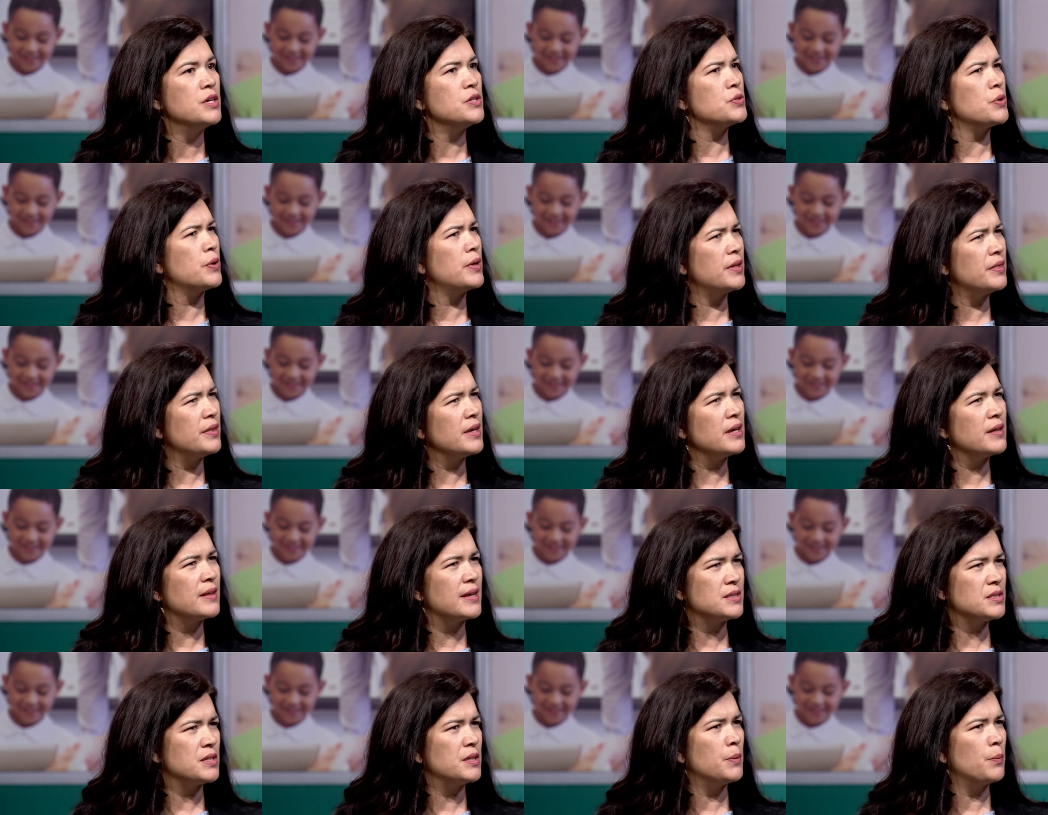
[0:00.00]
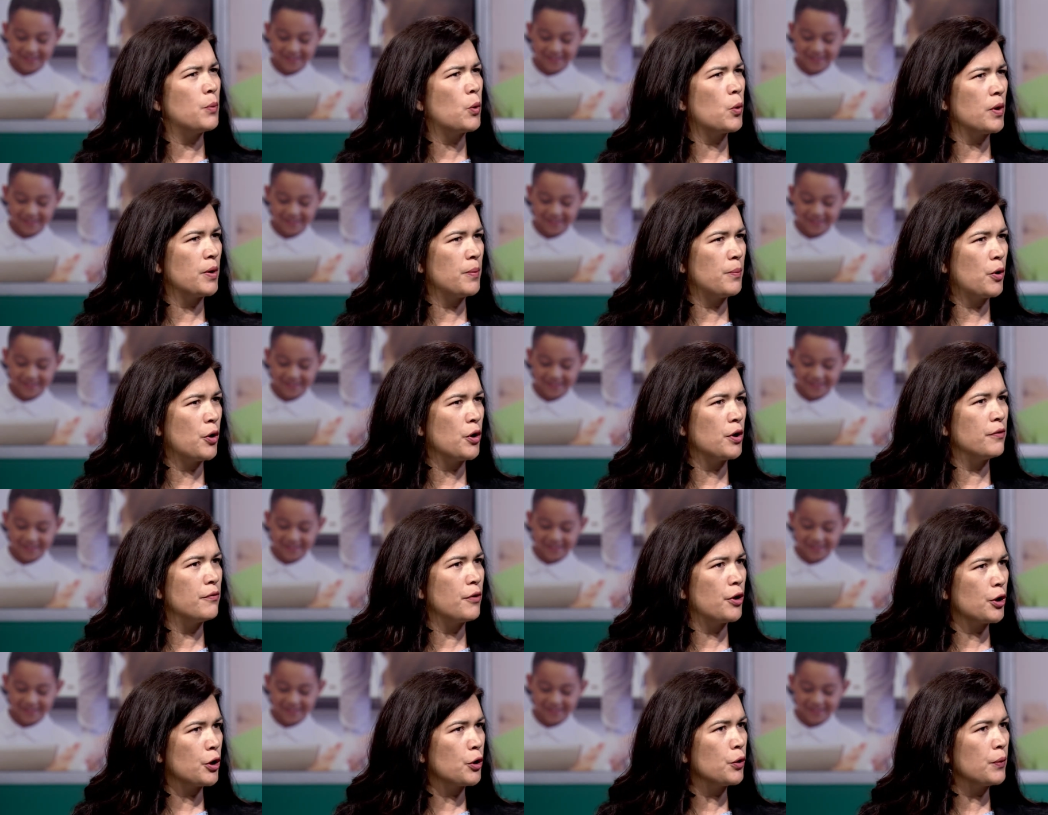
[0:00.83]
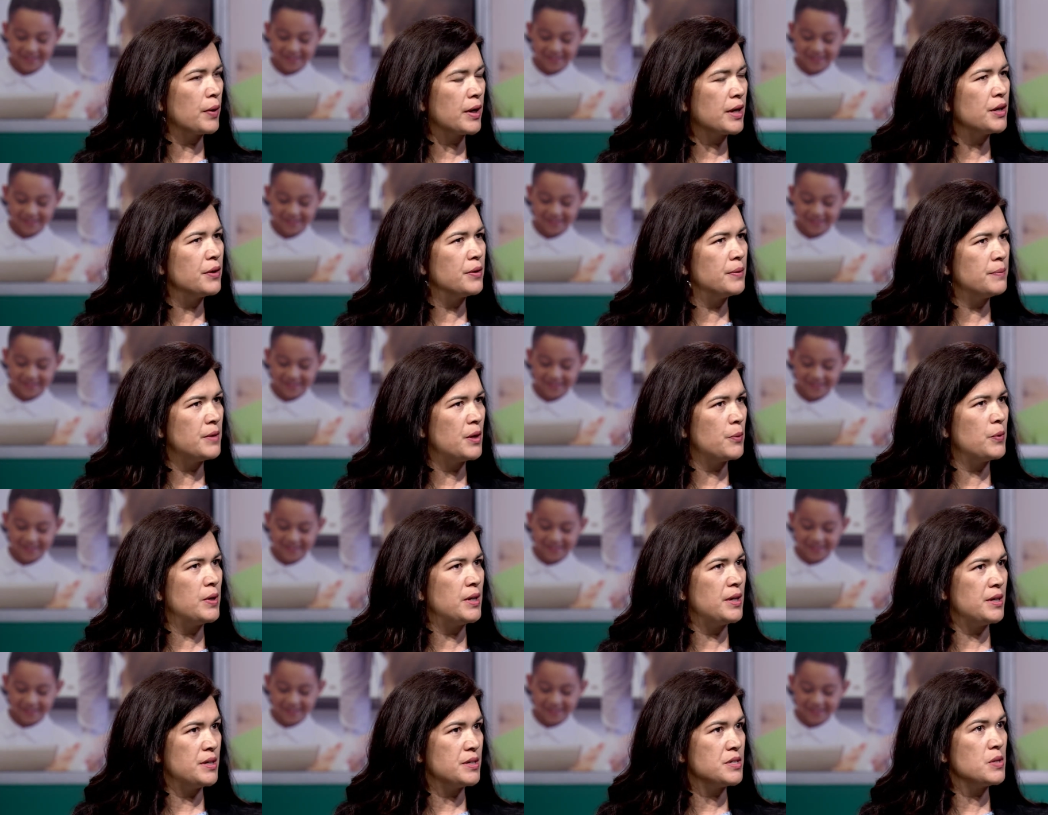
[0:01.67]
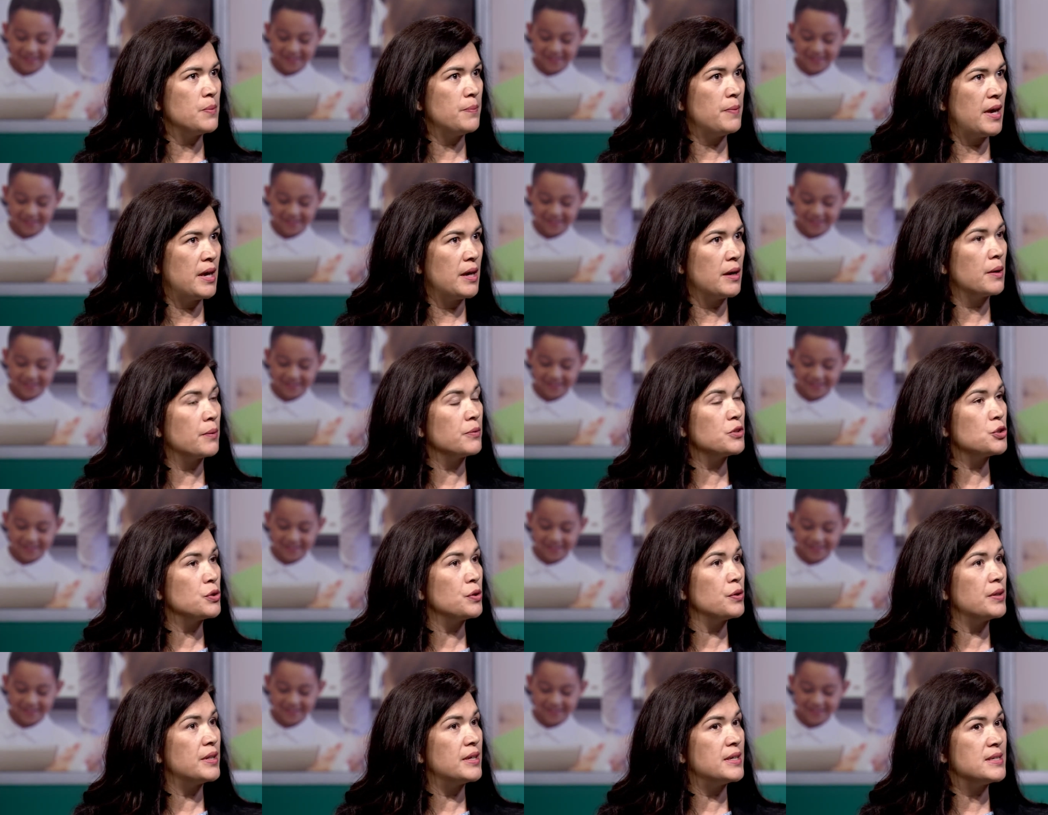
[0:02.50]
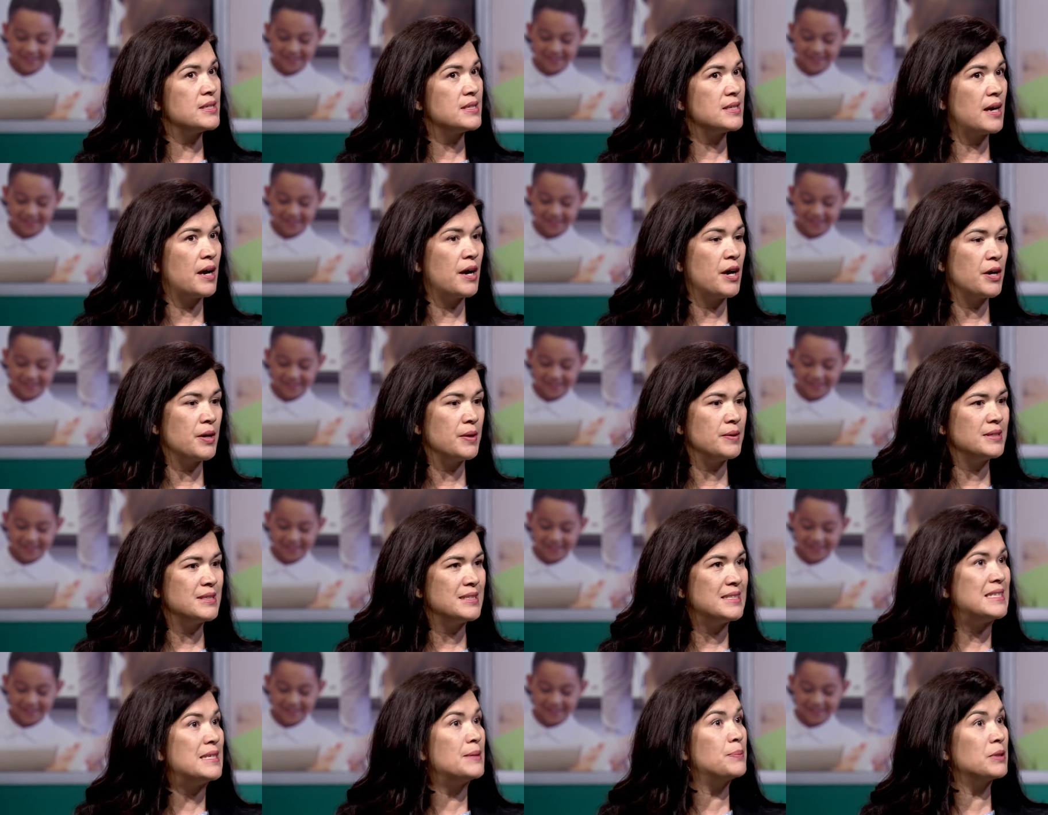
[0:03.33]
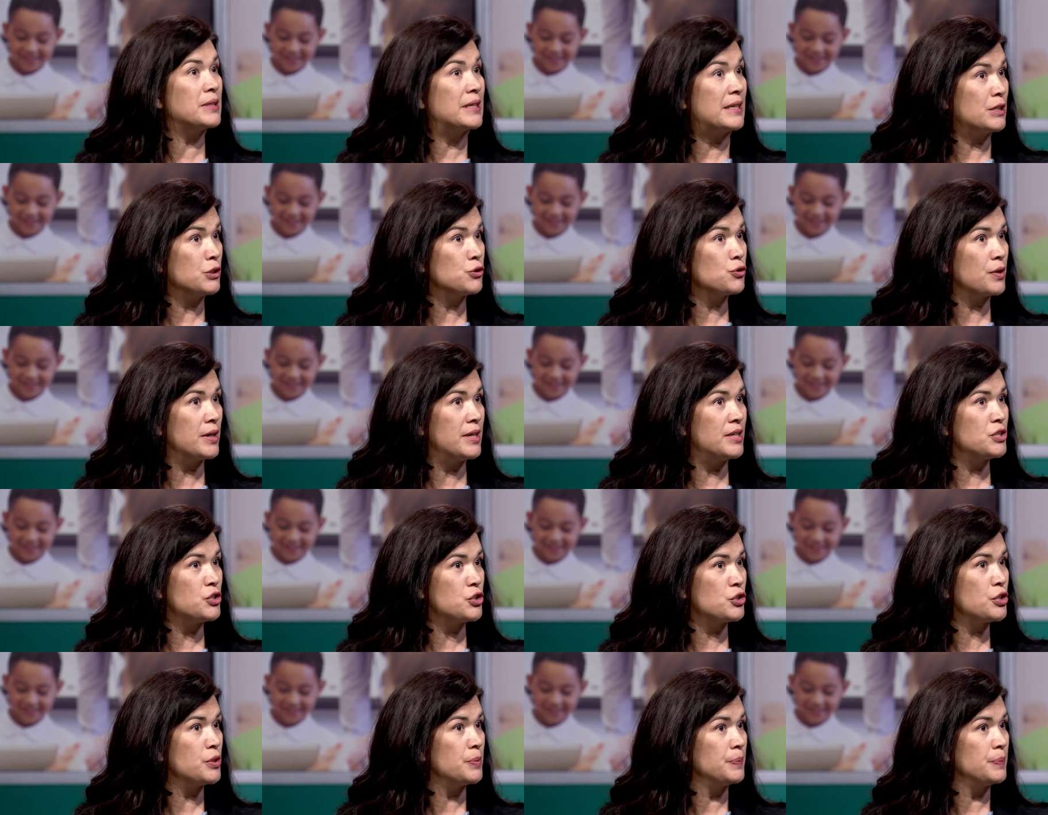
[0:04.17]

Speaker 1: So I think that's an important part part of our curriculum that we need to make sure that is uh, deeply entrenched.